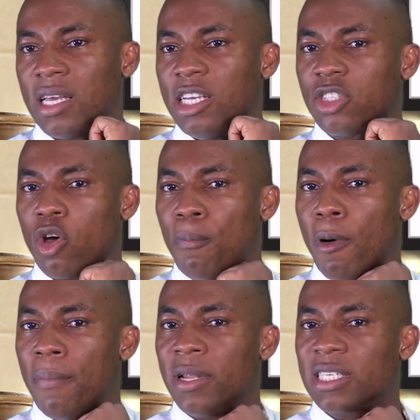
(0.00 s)
is to
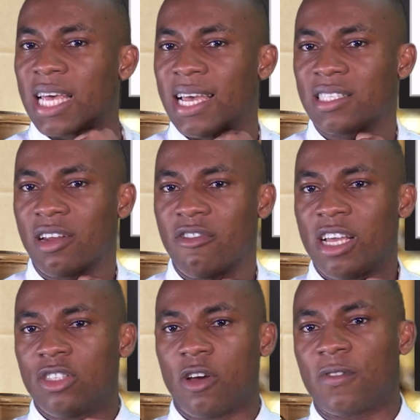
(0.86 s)
publicize the
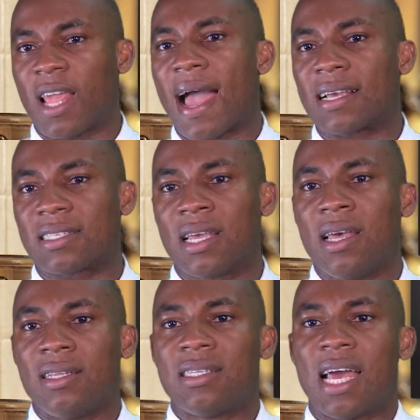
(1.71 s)
range of tasks
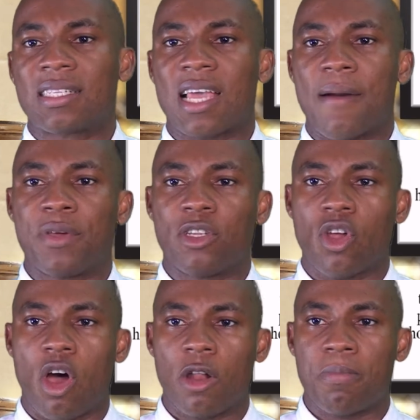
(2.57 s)
that can be
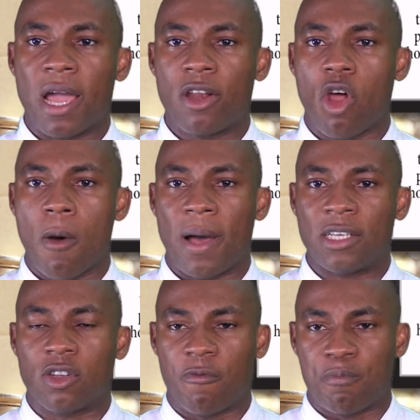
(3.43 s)
done by
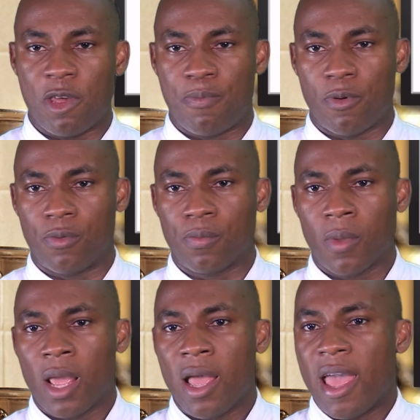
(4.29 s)
numbers of people:
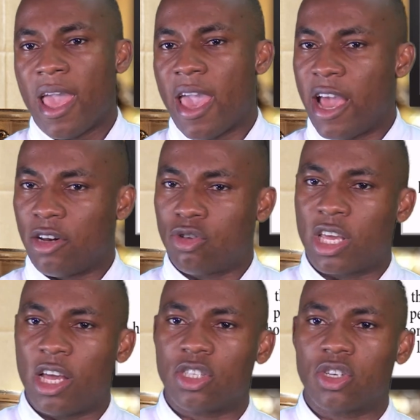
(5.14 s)

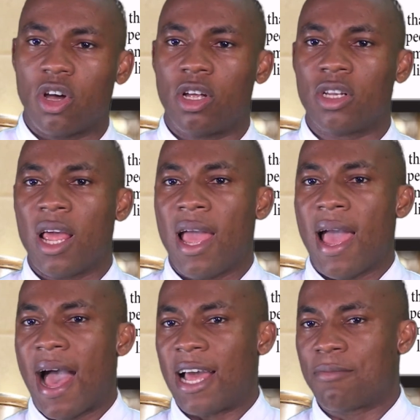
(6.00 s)
education,
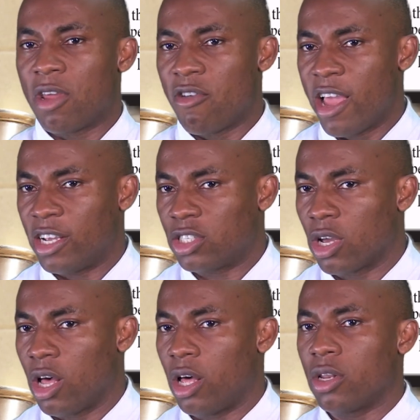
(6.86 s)

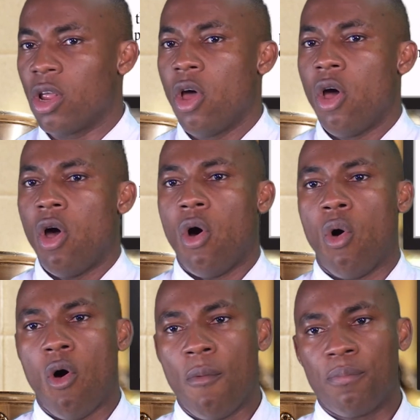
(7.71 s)
admiration,
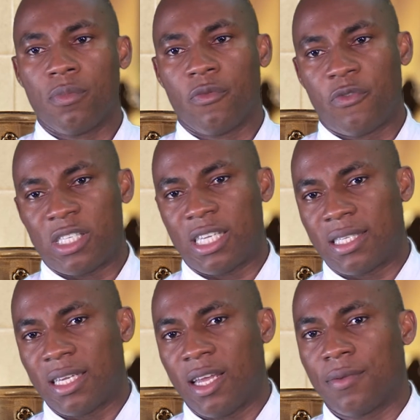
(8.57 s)
home
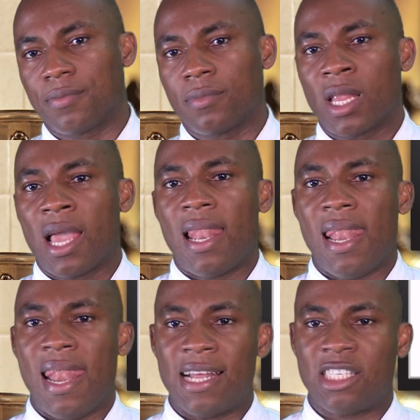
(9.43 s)
visiting,
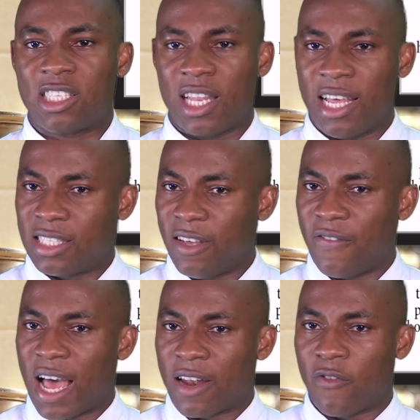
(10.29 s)
legislative
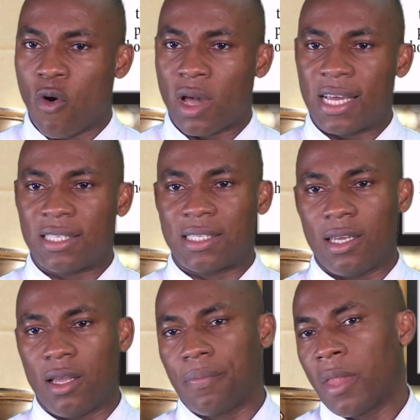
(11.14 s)

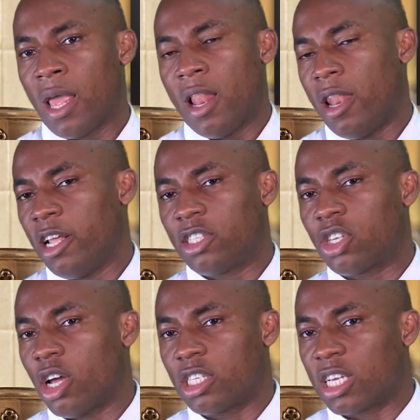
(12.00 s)
advocacy,
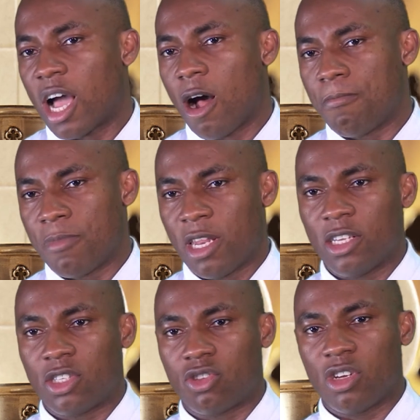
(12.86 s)
liturgical
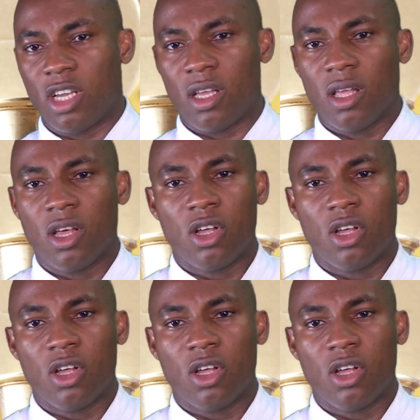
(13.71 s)
ministry,